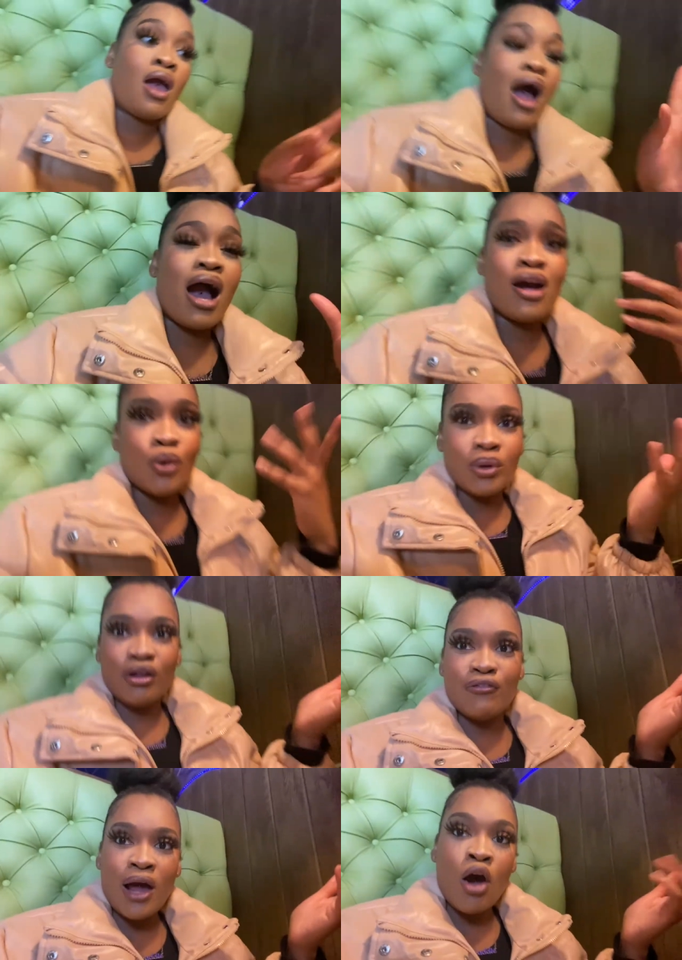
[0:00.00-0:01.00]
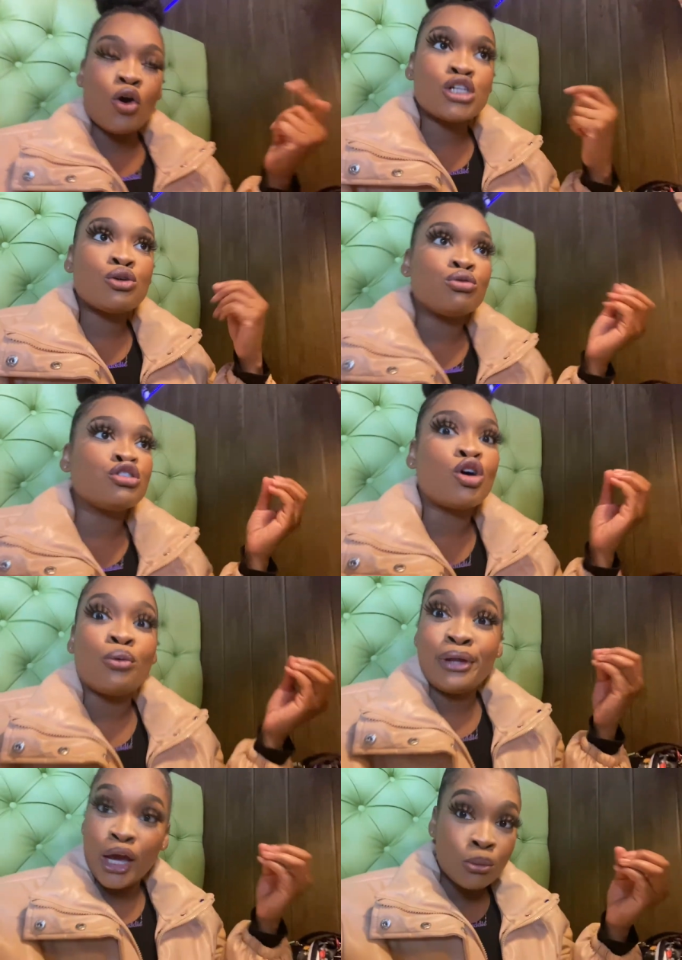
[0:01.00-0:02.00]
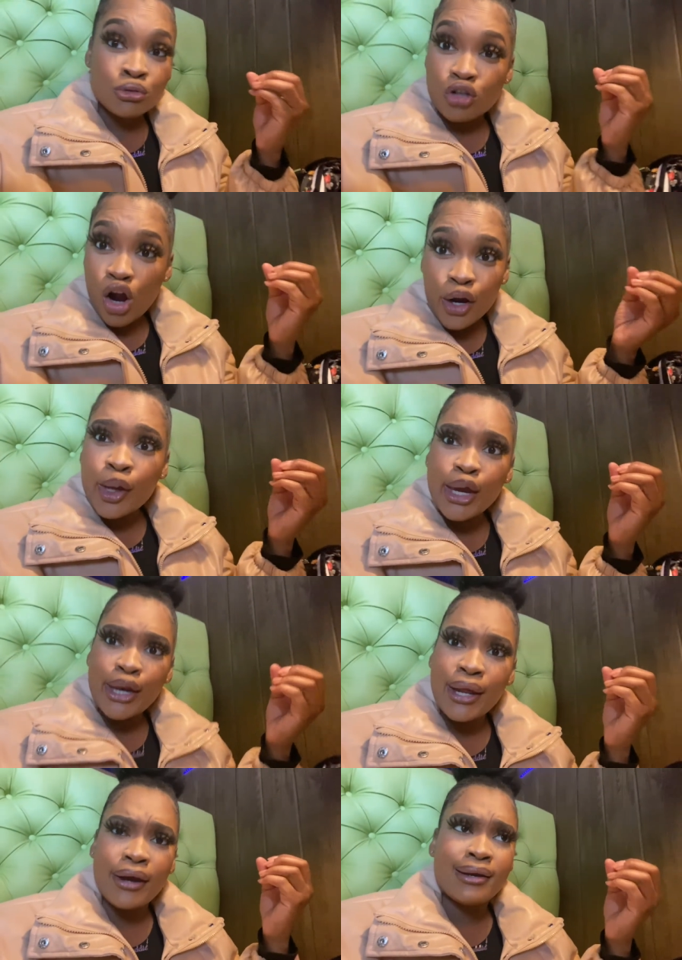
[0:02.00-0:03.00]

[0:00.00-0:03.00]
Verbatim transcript: I couldn't really vlog because it was so damn dark in there.